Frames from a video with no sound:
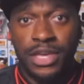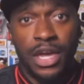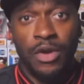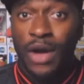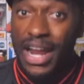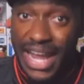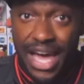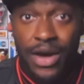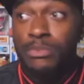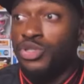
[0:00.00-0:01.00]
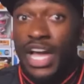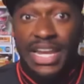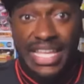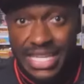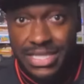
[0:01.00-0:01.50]
right now i'm trying to
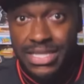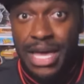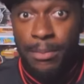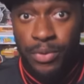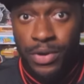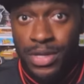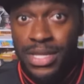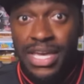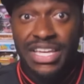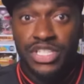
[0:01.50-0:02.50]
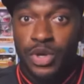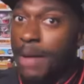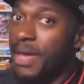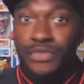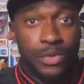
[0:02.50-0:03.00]
get to that point so i'm
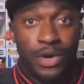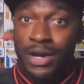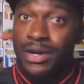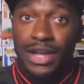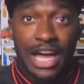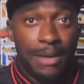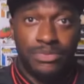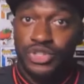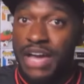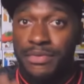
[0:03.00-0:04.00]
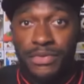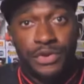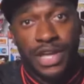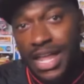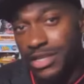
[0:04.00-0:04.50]
everywhere I'm traveling for
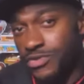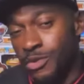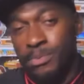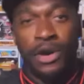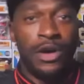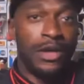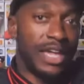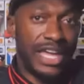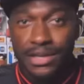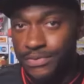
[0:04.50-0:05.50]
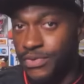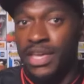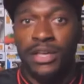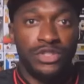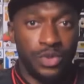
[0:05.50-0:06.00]
college football,
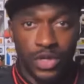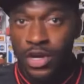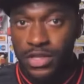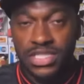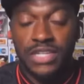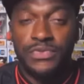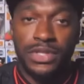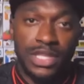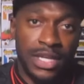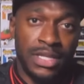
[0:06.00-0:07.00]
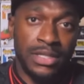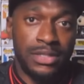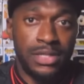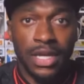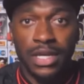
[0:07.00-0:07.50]
NFL, doing all these different things.
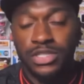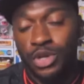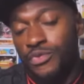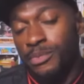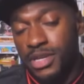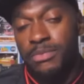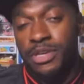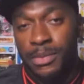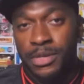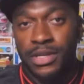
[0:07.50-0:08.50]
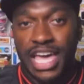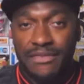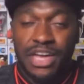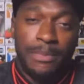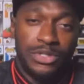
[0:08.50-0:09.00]
So for me to be able to have an
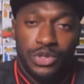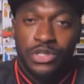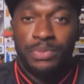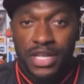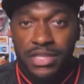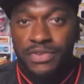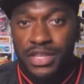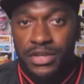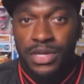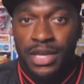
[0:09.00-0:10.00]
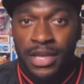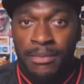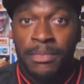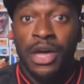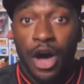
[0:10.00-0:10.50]
opportunity to play the video
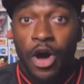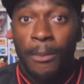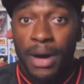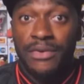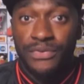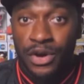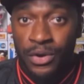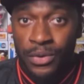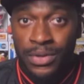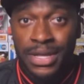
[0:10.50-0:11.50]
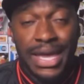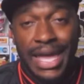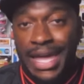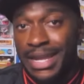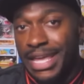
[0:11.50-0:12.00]
game on my phone
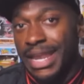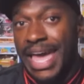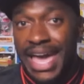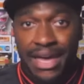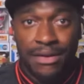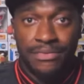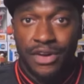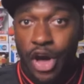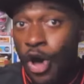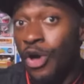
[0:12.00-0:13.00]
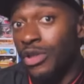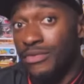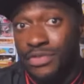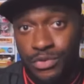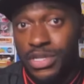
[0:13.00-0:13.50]
and and have all of
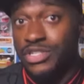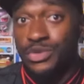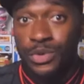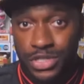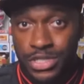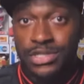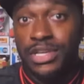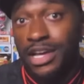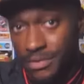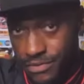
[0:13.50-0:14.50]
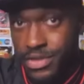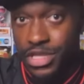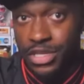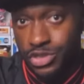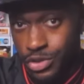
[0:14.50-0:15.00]
the resources of
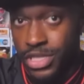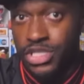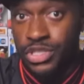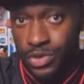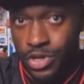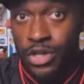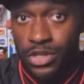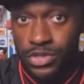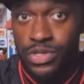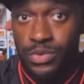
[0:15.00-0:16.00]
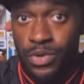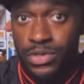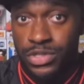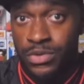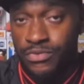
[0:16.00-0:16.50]
the traditional Call of Duty
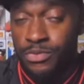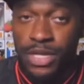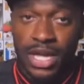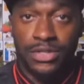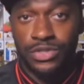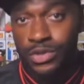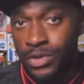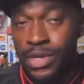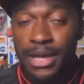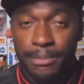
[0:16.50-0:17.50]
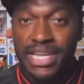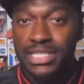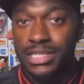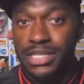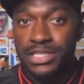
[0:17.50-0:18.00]
Warzone from the console makes it
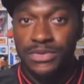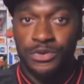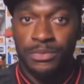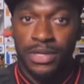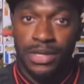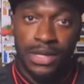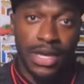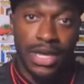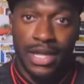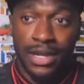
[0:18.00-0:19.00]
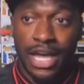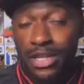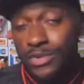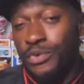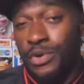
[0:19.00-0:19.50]
easy for me. And I look
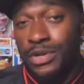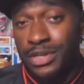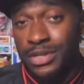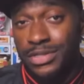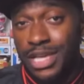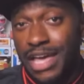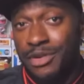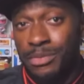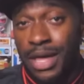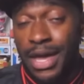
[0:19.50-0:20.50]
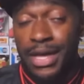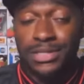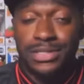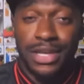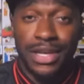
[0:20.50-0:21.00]
forward to to having a
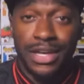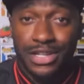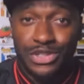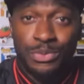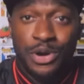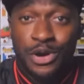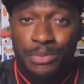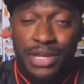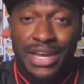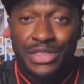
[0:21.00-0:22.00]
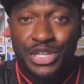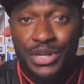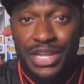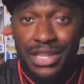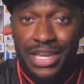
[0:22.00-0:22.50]
blast uh, tomorrow being out there in
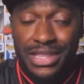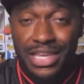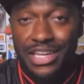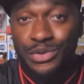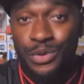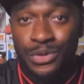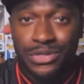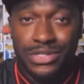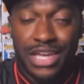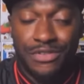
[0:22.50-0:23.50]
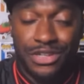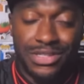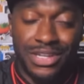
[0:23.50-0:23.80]
LA at the headquarters to have a good time.